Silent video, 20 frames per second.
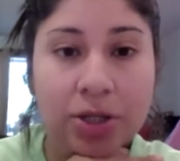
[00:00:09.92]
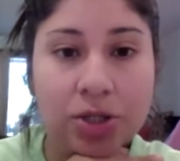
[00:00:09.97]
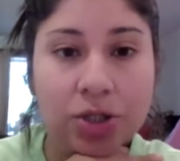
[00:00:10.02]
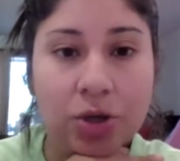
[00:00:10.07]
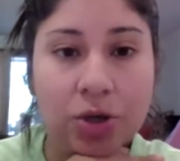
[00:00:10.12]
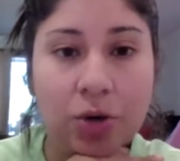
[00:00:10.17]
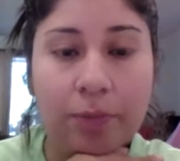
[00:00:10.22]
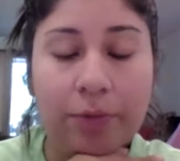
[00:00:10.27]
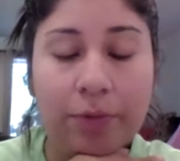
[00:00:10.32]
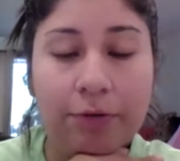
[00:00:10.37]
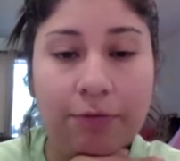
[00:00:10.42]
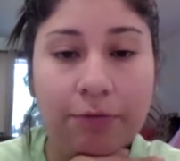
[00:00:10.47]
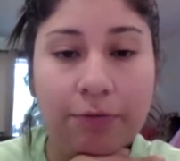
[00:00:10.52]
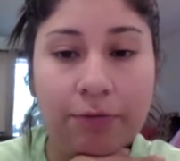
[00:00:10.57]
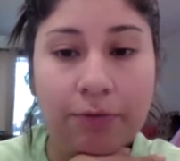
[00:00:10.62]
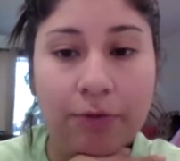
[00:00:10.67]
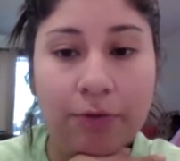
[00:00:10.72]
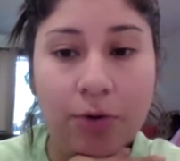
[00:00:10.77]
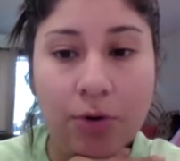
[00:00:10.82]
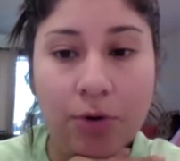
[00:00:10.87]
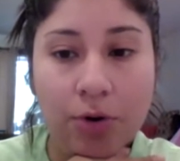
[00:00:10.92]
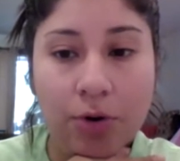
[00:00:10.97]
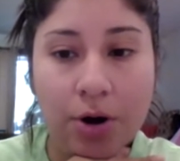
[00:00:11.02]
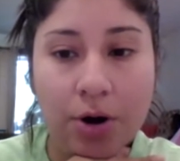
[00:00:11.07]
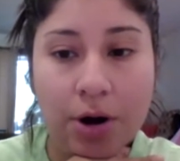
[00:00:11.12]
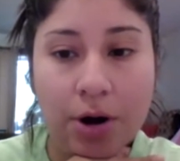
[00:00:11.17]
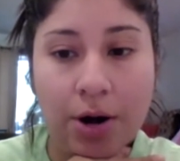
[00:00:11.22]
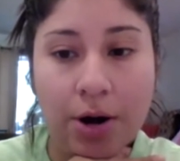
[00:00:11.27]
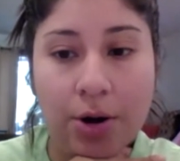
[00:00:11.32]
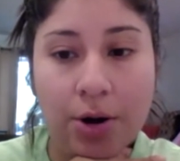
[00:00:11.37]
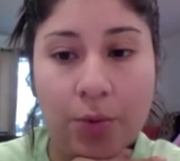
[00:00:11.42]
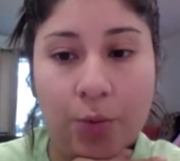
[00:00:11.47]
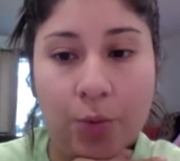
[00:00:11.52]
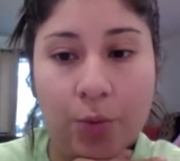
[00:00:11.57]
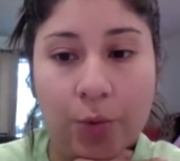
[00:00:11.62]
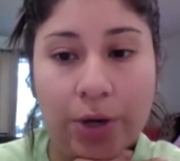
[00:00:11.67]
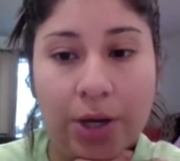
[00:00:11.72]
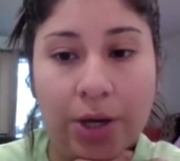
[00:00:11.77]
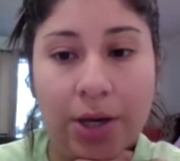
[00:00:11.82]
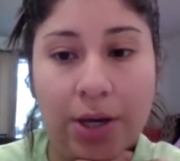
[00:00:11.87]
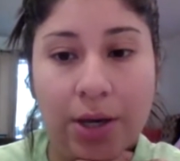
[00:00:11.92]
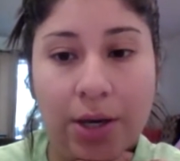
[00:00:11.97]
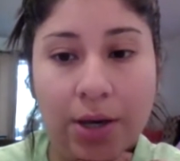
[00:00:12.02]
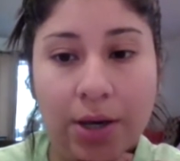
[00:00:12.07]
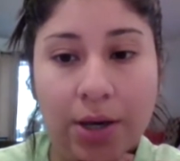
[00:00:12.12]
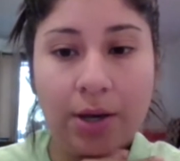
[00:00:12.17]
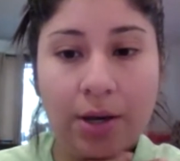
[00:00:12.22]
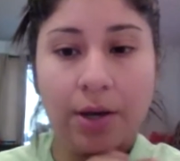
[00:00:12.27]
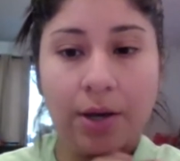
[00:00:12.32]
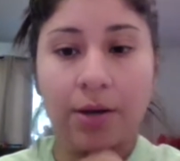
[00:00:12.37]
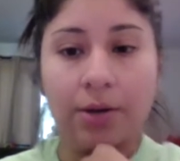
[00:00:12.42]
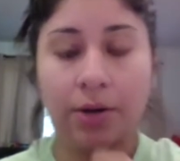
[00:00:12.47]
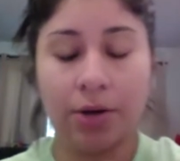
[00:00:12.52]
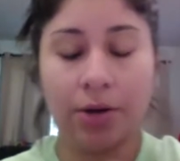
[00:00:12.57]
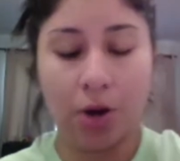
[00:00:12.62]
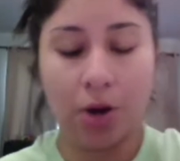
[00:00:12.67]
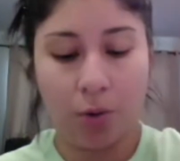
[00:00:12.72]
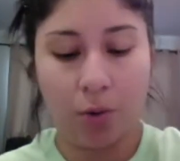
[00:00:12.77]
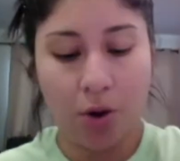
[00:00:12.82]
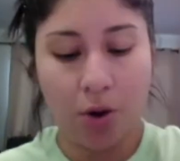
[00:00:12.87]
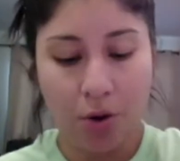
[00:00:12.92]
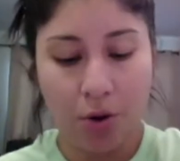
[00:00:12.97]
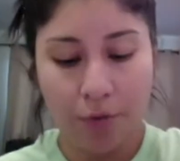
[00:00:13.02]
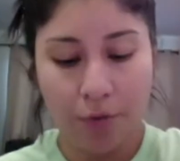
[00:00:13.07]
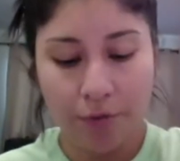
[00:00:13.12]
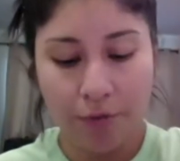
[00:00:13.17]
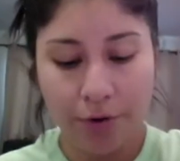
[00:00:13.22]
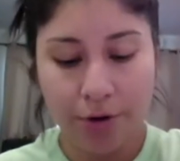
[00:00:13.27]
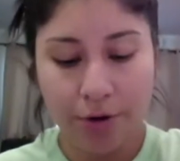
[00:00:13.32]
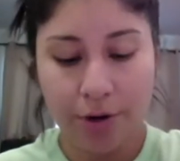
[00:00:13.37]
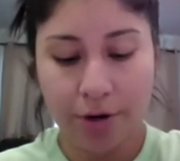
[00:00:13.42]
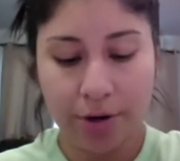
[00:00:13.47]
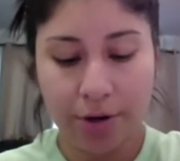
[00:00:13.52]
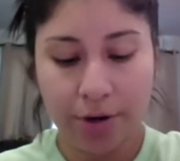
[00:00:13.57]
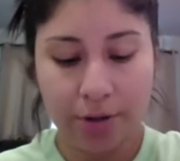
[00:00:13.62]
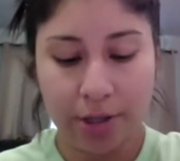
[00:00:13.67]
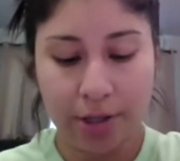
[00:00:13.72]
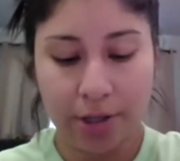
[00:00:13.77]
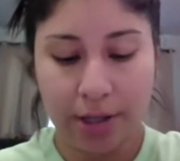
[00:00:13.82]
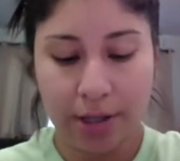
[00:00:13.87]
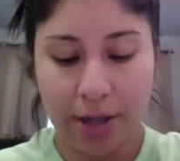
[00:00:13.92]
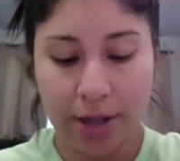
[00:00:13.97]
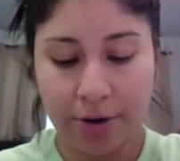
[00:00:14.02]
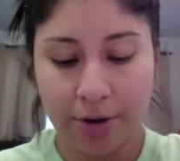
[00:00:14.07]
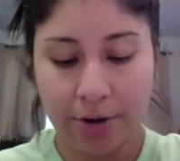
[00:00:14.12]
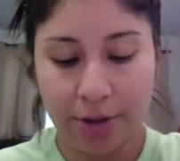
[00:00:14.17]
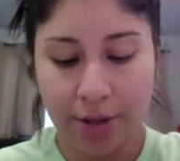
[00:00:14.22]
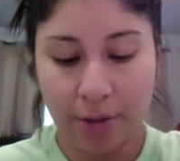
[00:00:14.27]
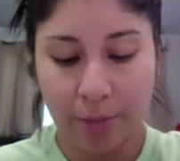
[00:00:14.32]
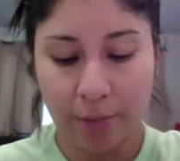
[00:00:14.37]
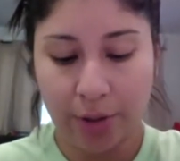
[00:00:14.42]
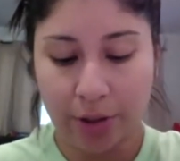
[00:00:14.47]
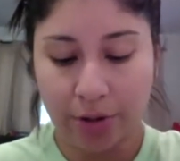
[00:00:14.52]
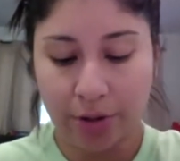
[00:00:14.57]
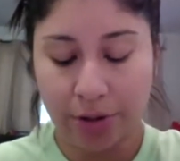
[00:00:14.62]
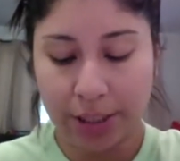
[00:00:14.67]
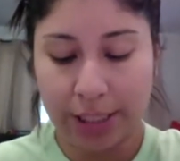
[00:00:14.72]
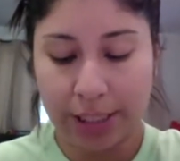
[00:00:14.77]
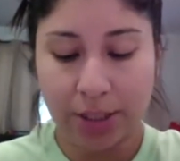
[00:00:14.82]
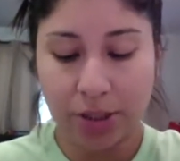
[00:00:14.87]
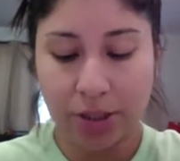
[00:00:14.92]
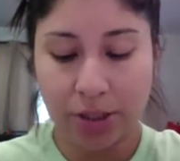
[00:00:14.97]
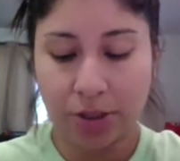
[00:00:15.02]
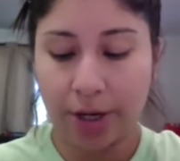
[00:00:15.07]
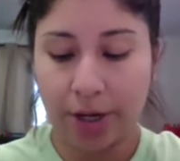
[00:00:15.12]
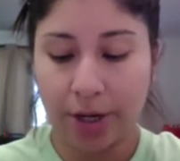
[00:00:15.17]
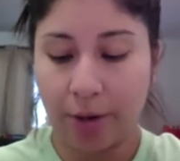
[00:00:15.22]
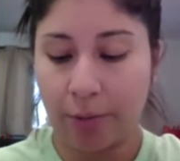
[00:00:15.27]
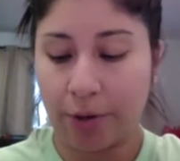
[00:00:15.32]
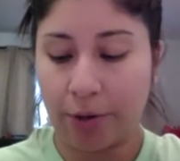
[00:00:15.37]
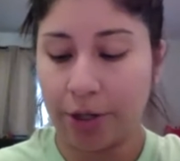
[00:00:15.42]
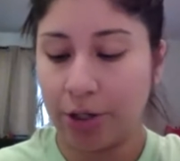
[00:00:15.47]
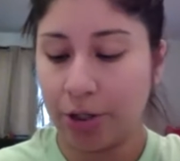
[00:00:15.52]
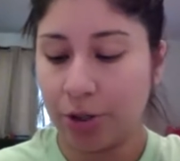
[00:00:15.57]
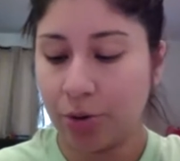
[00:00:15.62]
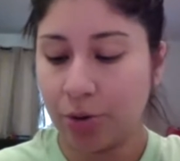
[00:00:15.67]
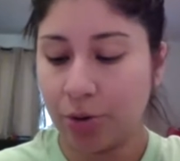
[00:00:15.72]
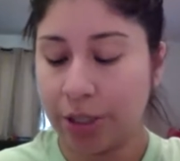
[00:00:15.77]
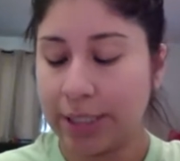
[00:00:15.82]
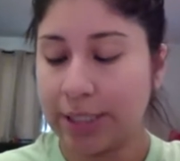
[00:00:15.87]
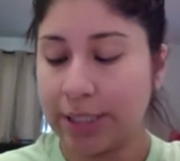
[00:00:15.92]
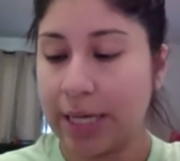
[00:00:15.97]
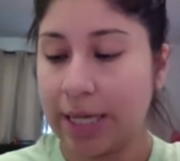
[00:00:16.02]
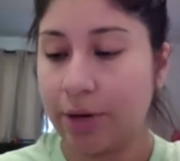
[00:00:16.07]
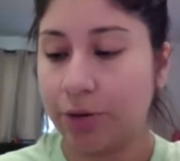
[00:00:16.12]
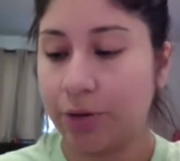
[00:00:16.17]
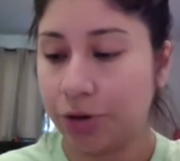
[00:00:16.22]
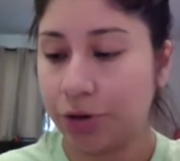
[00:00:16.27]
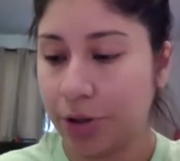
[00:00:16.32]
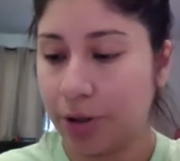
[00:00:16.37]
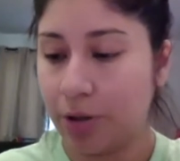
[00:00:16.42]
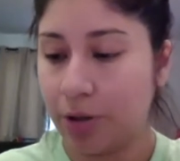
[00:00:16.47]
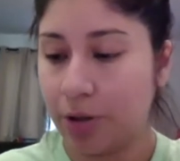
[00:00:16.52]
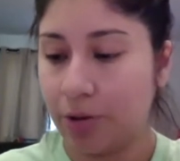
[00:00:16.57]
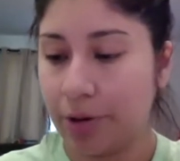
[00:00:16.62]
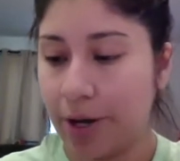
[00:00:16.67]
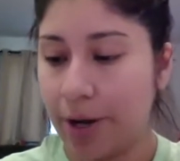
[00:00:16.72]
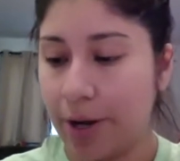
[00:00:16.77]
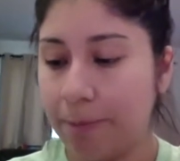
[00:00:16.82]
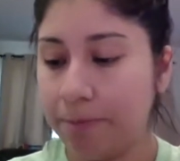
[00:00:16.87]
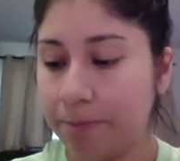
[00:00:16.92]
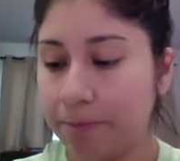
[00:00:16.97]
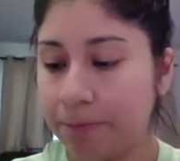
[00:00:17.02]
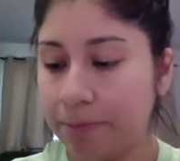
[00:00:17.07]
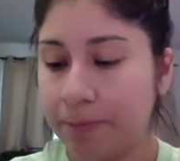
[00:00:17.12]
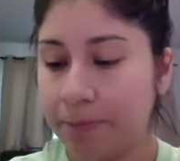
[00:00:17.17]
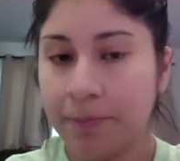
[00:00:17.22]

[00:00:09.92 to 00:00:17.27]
So before we go over the letter that we learned yesterday, we're going to do our sound drill, okay?